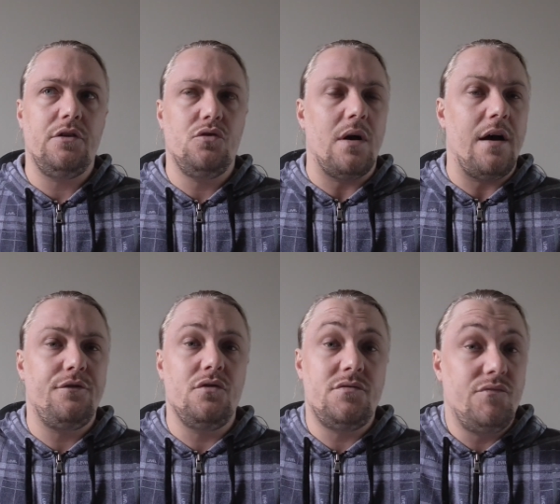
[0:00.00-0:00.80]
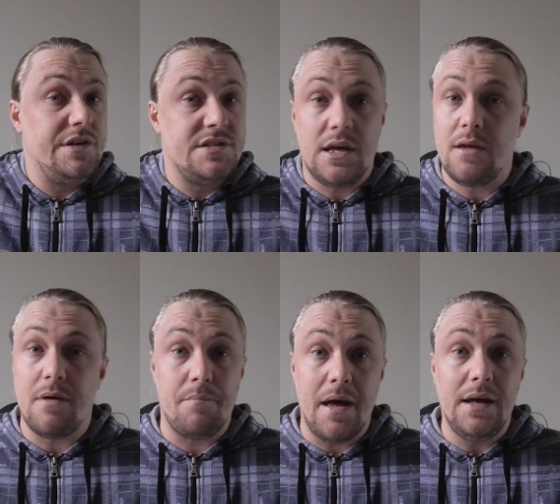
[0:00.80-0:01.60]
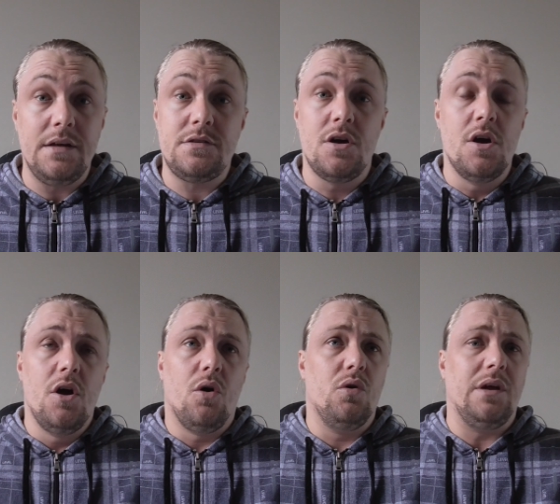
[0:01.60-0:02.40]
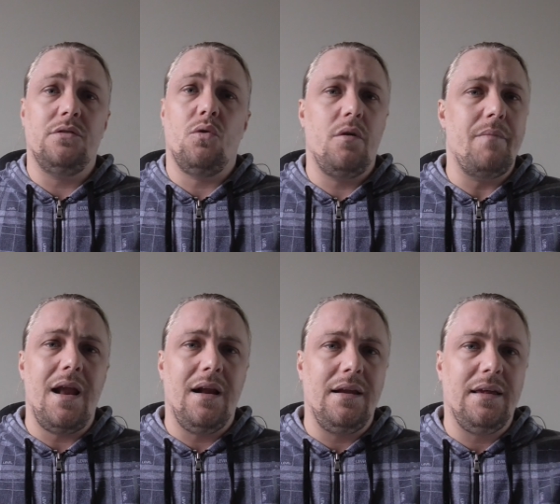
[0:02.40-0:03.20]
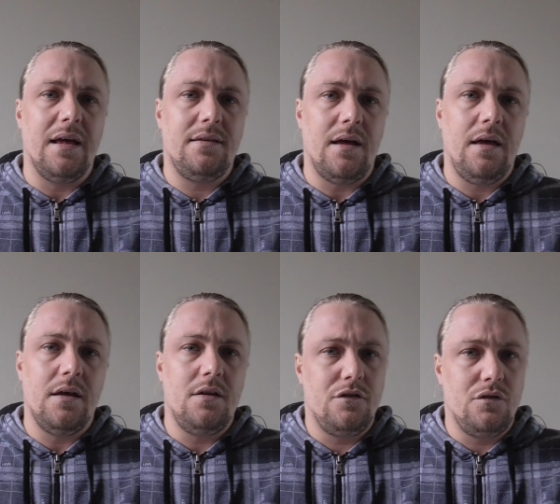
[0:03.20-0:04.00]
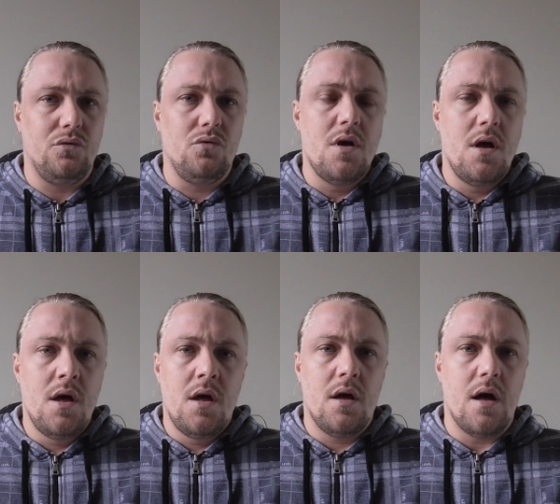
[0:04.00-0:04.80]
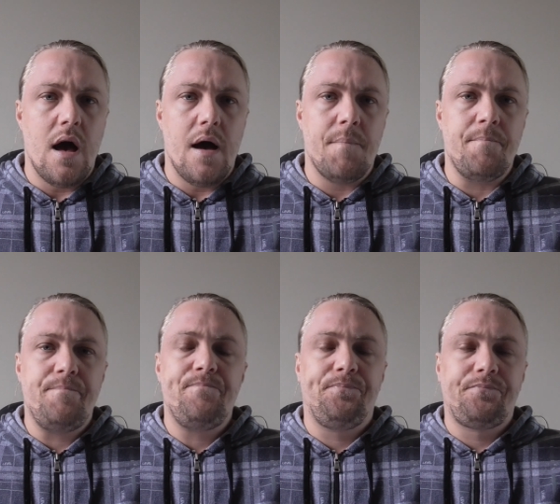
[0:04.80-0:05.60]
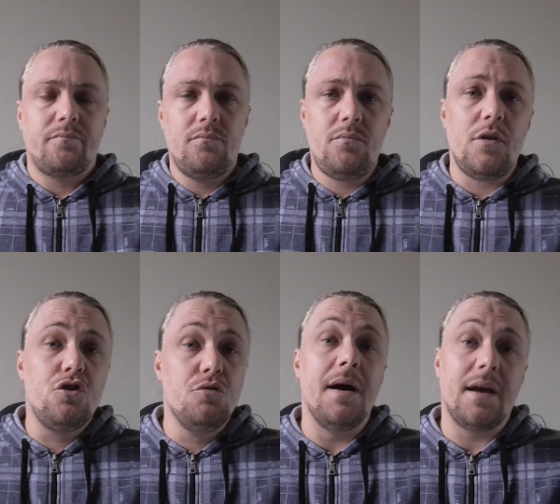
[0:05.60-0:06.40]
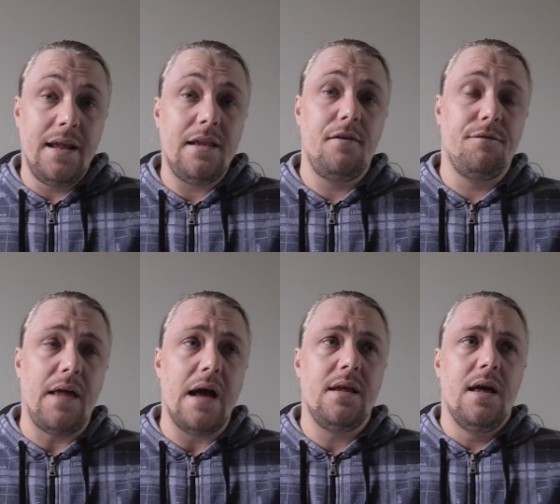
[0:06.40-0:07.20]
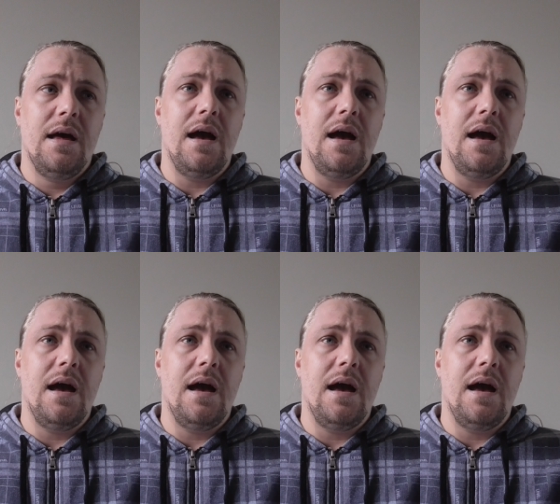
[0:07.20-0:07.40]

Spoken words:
Do I have to recheck in my baggage, or does it automatically get taken to my connecting flight?